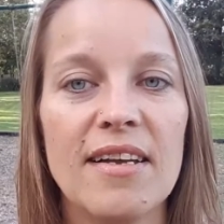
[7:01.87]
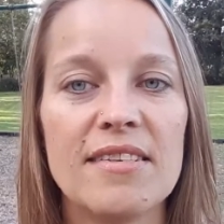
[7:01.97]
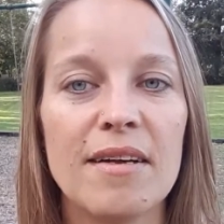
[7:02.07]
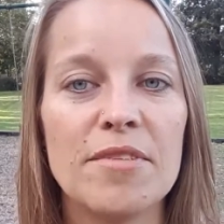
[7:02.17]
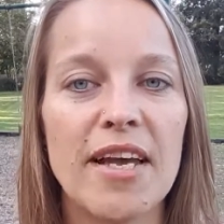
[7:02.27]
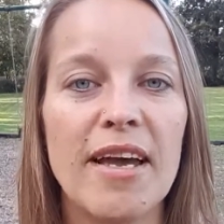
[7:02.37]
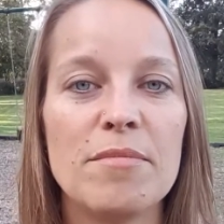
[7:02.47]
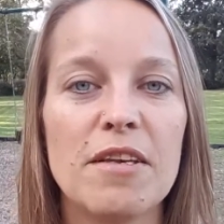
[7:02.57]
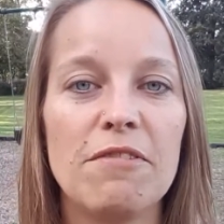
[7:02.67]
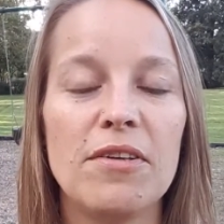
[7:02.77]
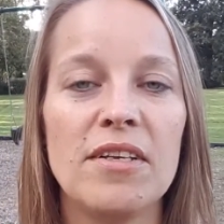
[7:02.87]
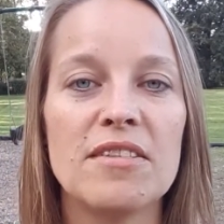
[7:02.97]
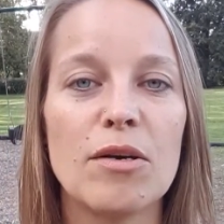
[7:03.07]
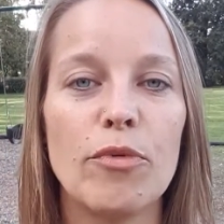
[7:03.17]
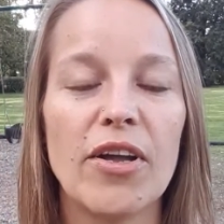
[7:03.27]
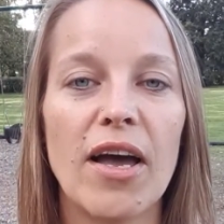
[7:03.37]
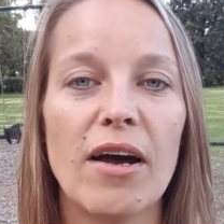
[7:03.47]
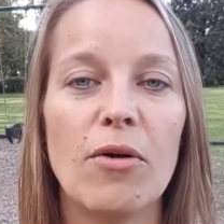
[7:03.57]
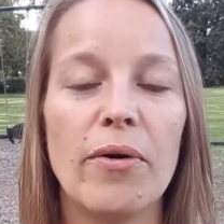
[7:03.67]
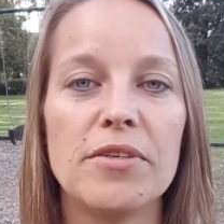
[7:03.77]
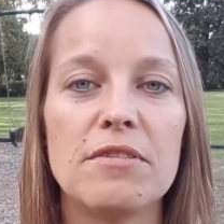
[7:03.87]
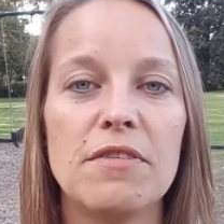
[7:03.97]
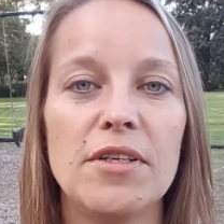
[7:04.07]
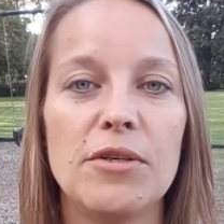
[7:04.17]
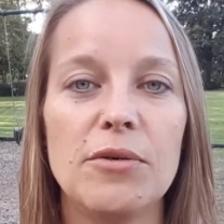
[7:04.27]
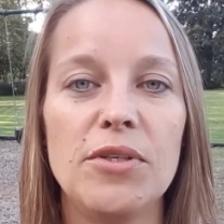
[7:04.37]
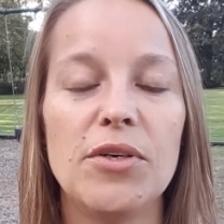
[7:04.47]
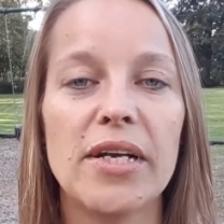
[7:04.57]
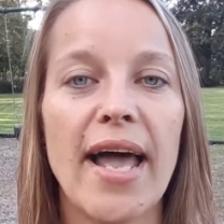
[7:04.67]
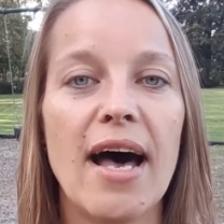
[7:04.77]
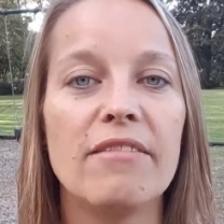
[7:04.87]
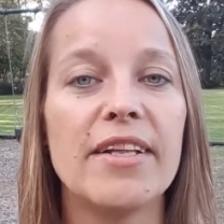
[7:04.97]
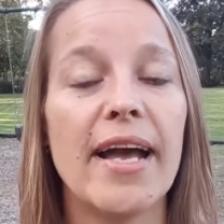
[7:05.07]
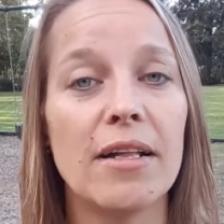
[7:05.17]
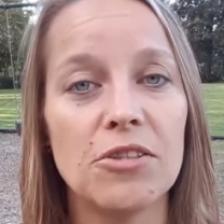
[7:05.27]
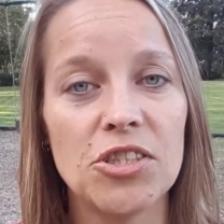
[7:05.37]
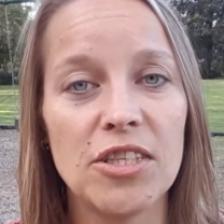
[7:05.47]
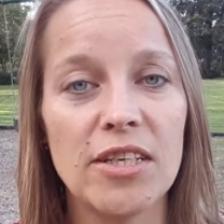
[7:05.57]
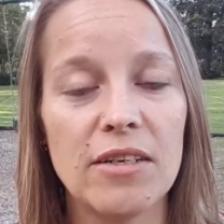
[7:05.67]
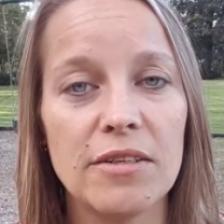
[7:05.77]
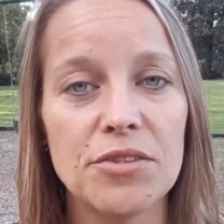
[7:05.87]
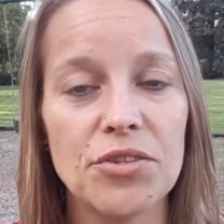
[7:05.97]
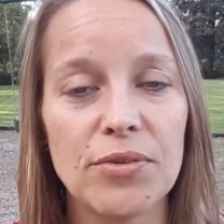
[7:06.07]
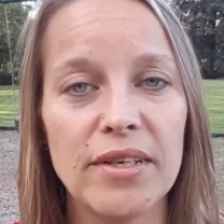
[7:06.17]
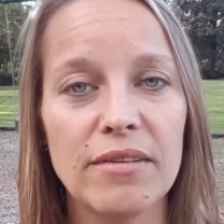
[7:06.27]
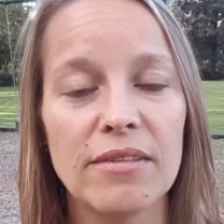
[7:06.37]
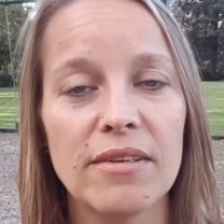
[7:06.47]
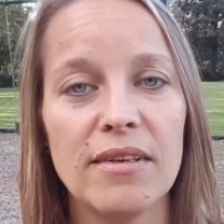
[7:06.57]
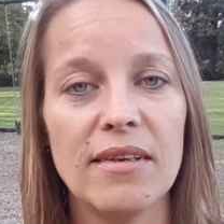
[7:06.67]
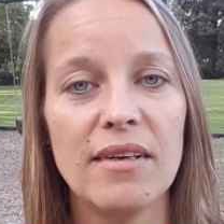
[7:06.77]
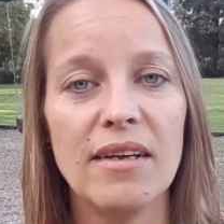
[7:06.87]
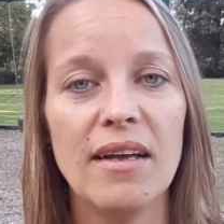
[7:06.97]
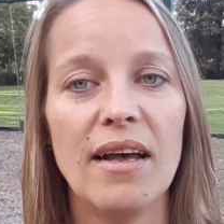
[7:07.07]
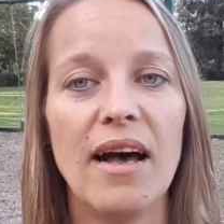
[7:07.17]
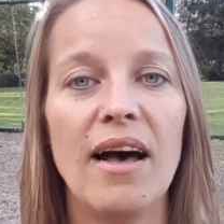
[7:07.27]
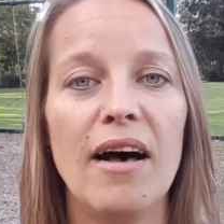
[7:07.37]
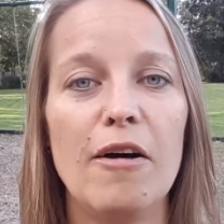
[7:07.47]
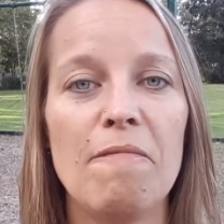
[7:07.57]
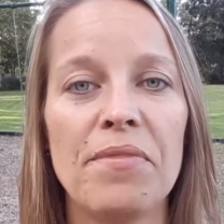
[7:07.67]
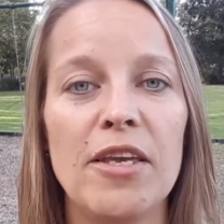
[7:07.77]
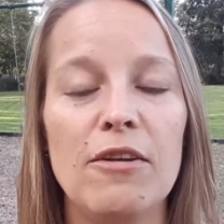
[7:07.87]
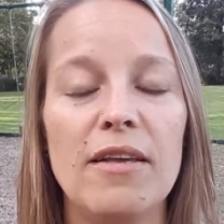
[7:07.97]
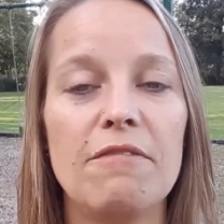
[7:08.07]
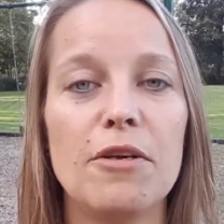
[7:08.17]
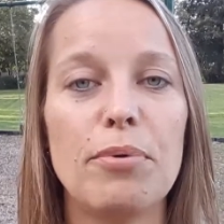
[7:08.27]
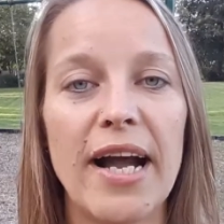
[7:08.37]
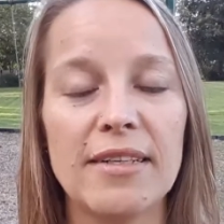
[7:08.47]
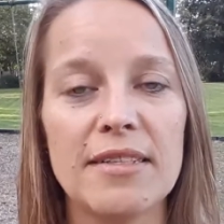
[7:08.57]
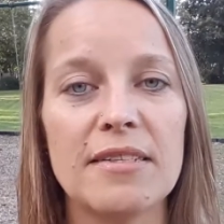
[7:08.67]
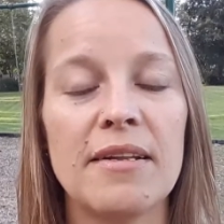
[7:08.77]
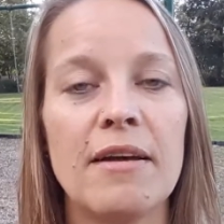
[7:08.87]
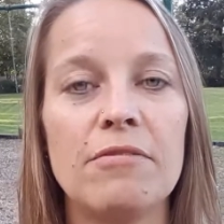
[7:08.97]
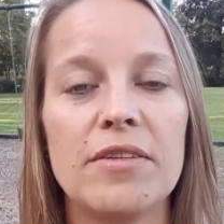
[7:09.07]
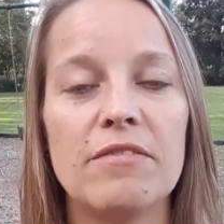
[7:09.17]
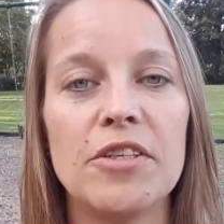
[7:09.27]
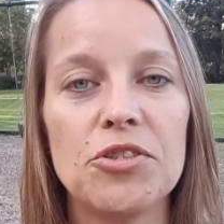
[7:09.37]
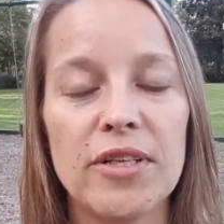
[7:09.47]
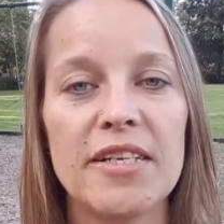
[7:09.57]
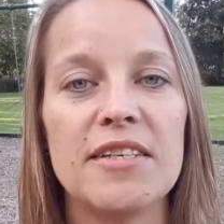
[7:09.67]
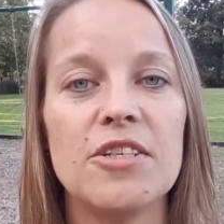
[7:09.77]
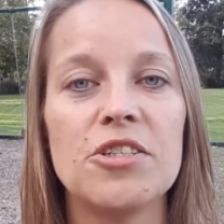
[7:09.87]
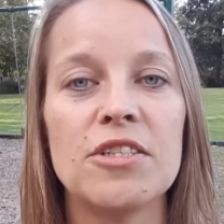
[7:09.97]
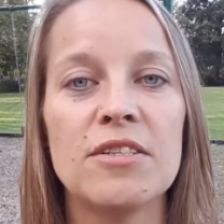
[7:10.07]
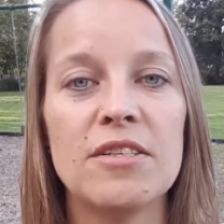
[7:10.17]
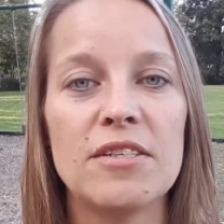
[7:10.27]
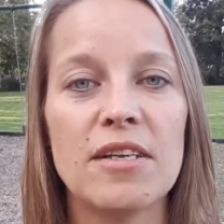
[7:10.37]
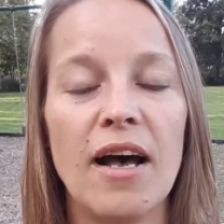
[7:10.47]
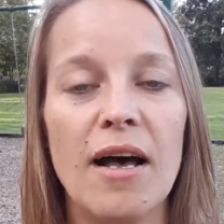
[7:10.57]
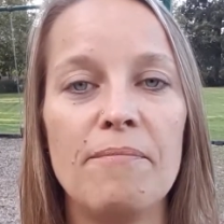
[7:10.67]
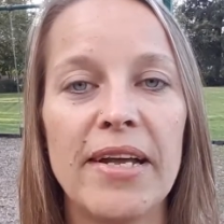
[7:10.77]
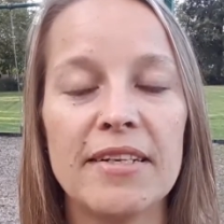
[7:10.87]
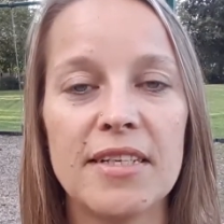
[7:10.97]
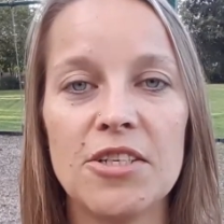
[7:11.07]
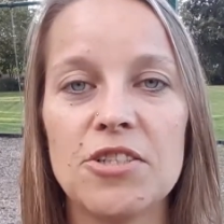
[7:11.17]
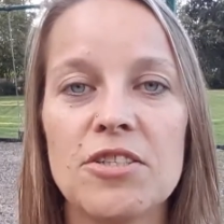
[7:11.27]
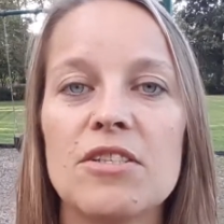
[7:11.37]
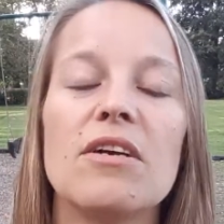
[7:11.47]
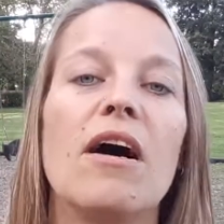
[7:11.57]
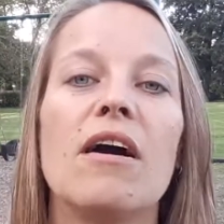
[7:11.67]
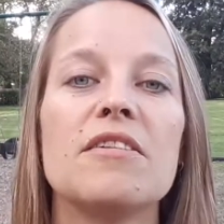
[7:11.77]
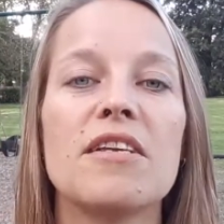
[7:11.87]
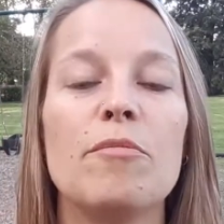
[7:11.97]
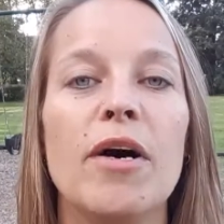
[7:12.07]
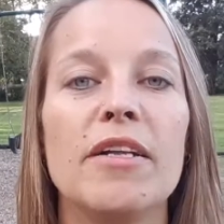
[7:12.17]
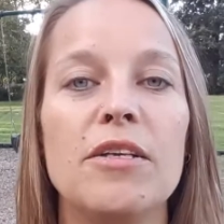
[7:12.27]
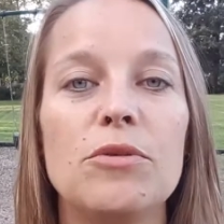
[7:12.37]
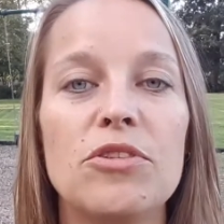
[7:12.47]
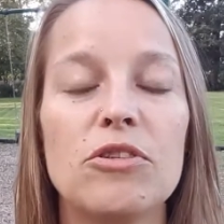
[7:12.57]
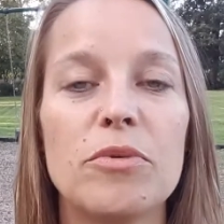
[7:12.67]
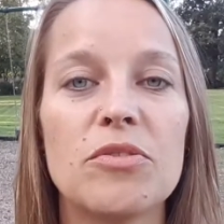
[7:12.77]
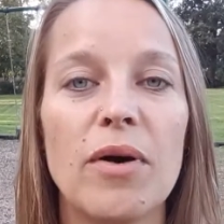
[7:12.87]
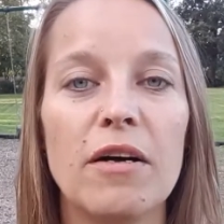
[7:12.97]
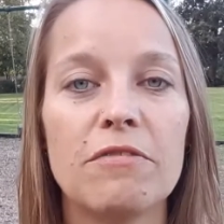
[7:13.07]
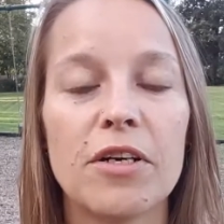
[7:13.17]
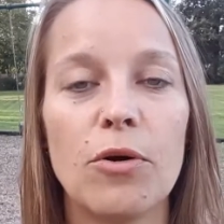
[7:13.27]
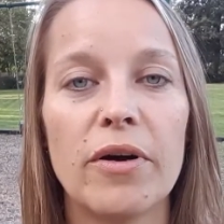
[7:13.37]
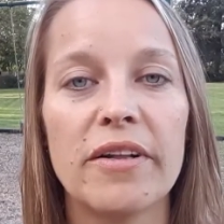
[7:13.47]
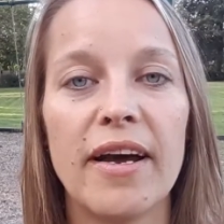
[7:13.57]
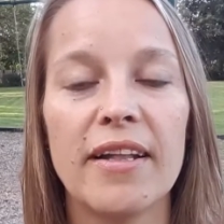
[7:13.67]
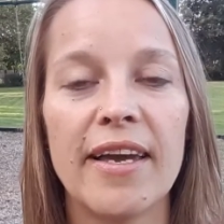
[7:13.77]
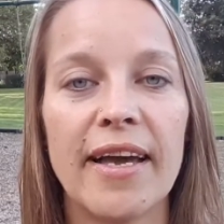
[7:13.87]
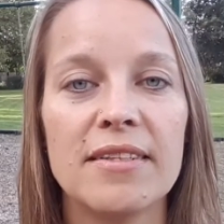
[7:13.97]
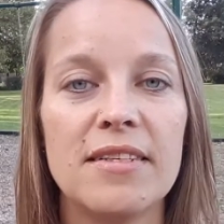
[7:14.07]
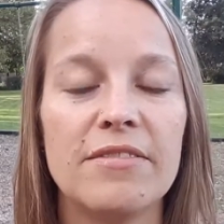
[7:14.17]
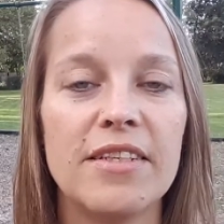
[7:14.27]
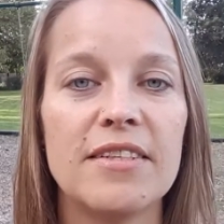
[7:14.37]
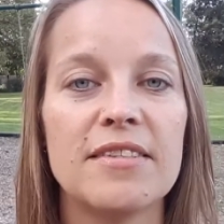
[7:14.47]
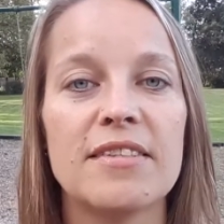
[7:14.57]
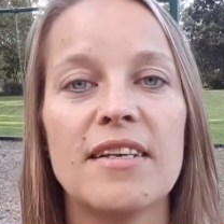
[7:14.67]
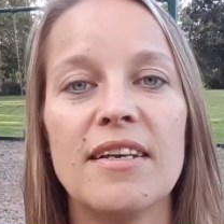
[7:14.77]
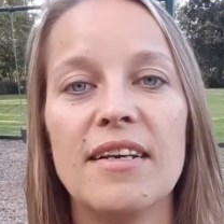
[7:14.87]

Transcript: Sometimes if you need someone to cut cords for you, you can have an energy healer do it. If you practice enough with the visualizations, meditations, there are some on YouTube as well for cord cutting activities.